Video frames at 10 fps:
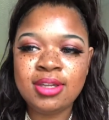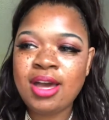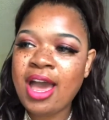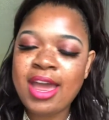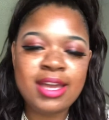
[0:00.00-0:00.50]

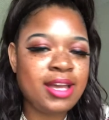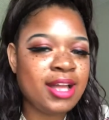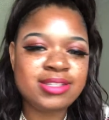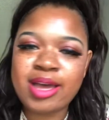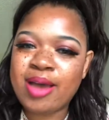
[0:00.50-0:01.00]
I ain't
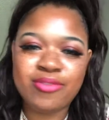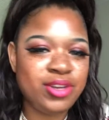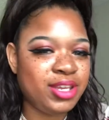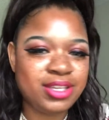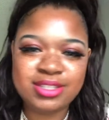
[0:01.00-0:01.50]
got time for
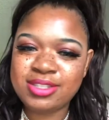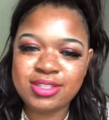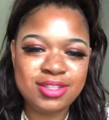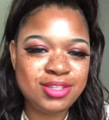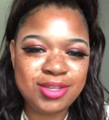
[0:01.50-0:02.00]
this.
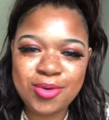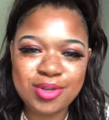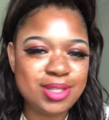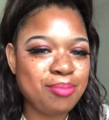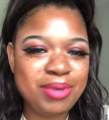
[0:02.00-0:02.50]
You
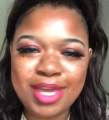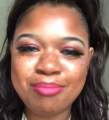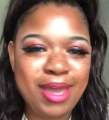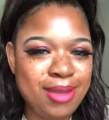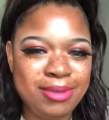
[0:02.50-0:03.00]
was a big
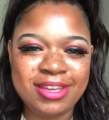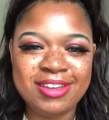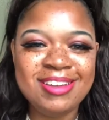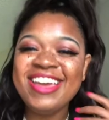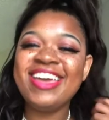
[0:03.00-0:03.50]
baby,
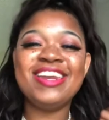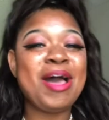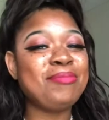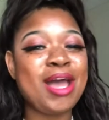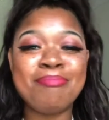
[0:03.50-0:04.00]
and
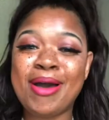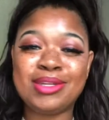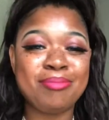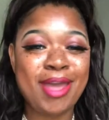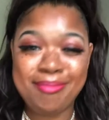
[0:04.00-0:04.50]
I'm not about
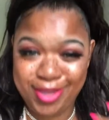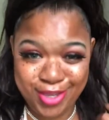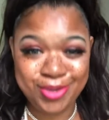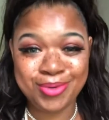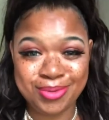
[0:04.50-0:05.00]
to baby
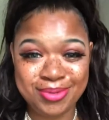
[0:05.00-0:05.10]
you.